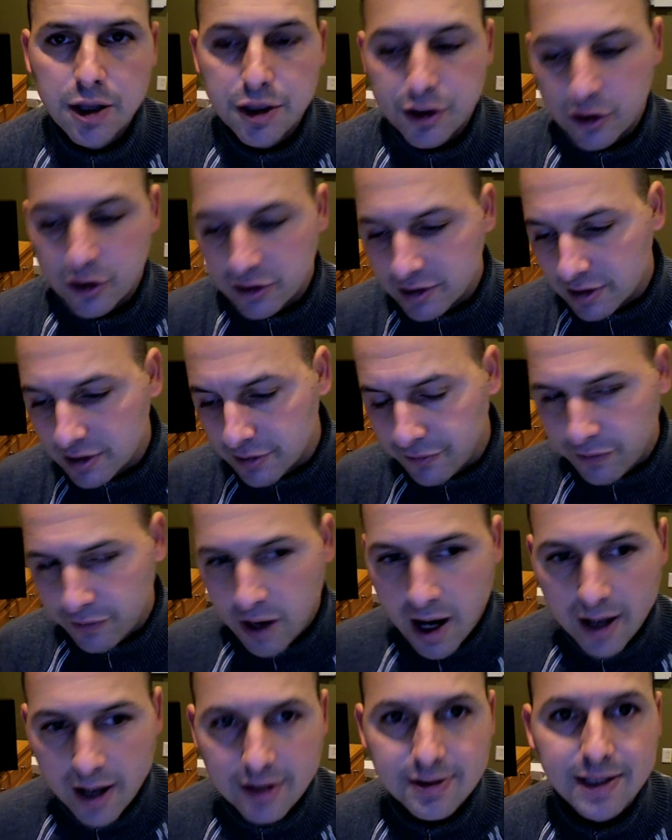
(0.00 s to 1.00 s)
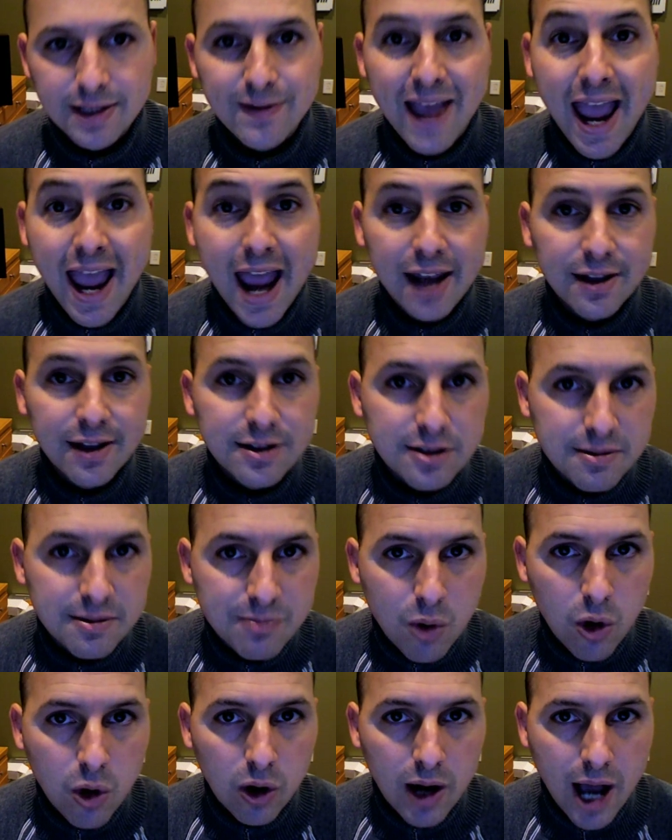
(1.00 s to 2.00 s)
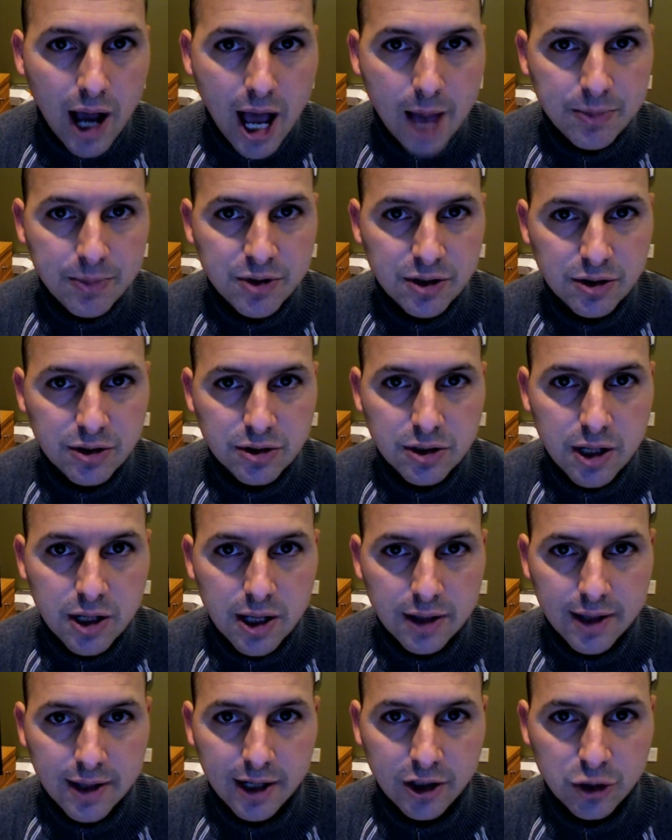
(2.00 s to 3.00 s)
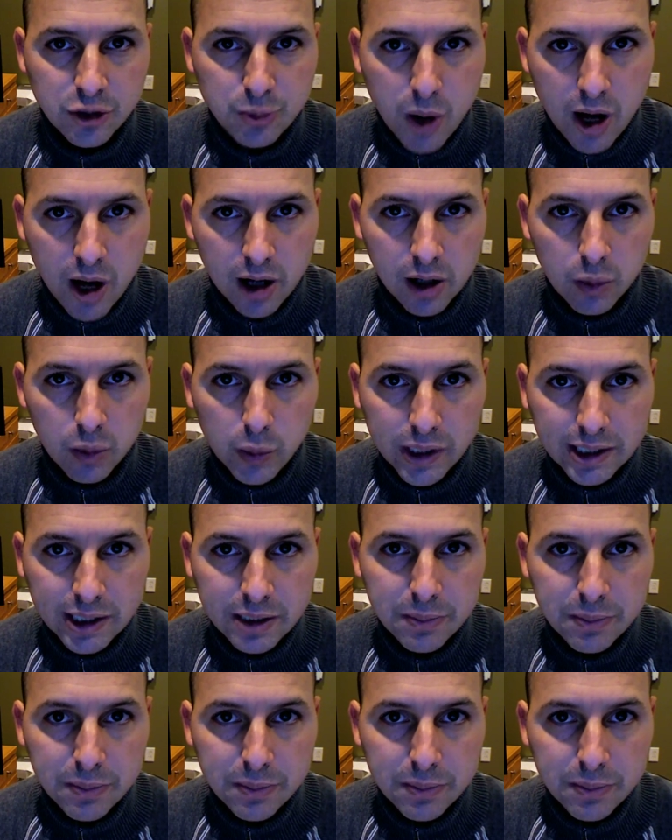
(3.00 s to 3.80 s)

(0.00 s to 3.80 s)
Thursdays and Fridays, they've added some more options that expire on a weekly